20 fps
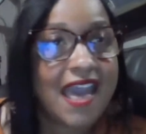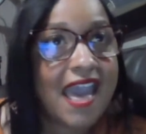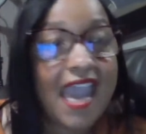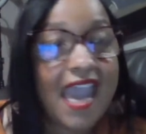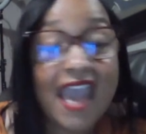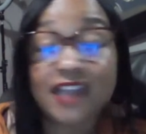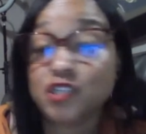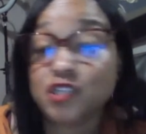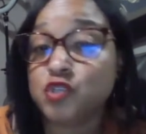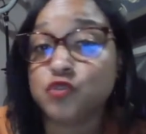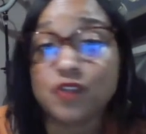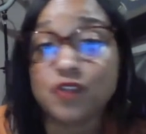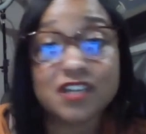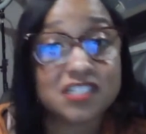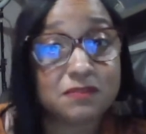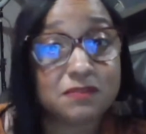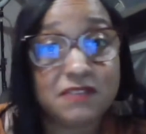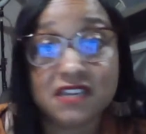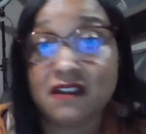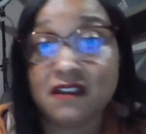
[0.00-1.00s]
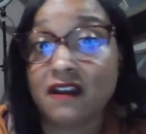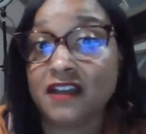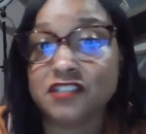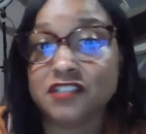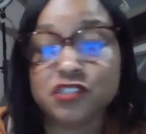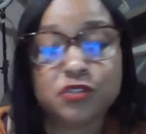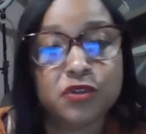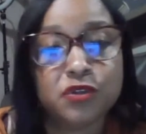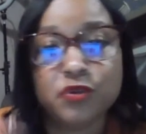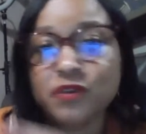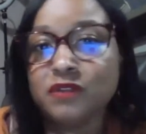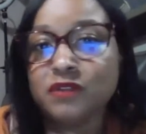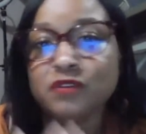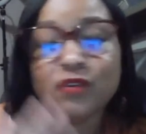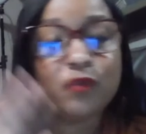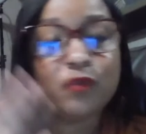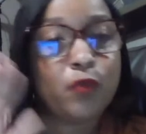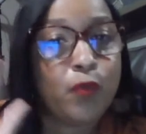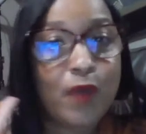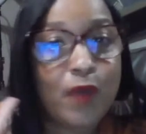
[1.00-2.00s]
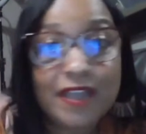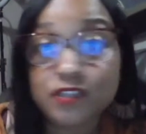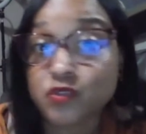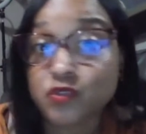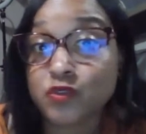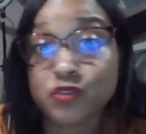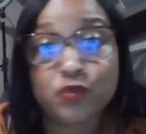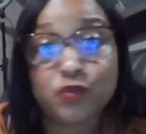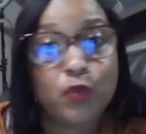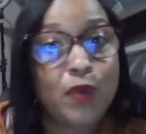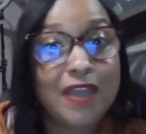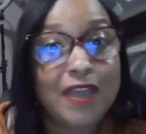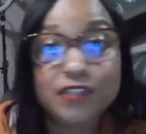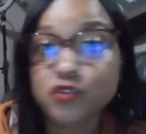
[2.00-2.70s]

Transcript: And trust me, guys, you don't wait